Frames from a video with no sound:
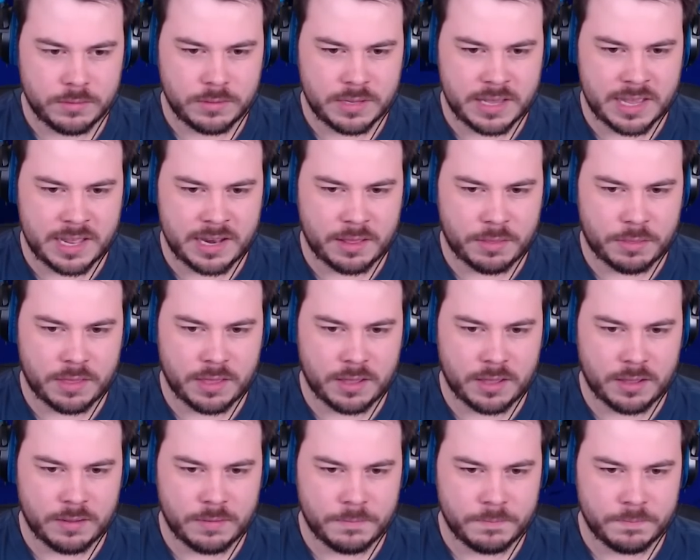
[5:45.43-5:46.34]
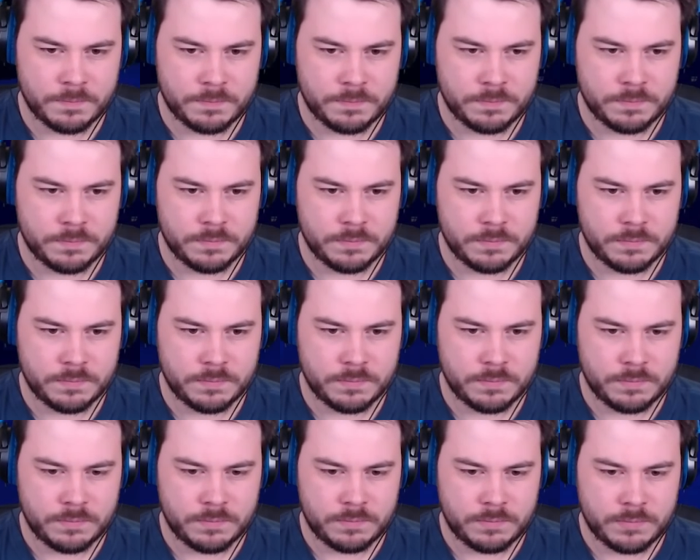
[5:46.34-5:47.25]
Anything?
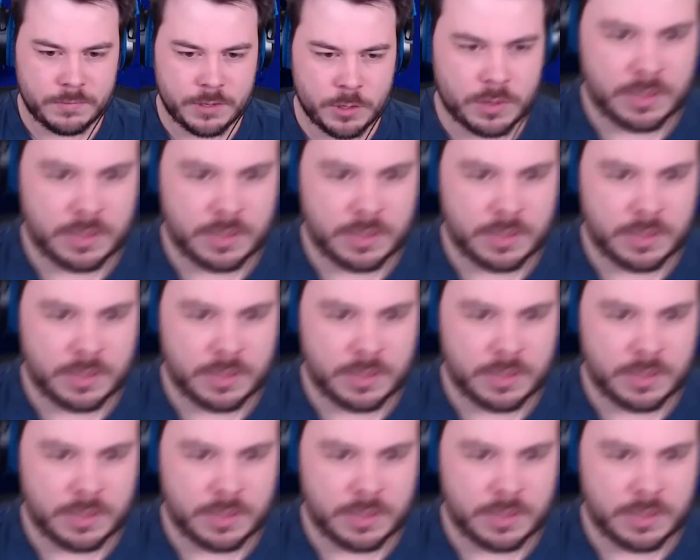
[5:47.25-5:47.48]
No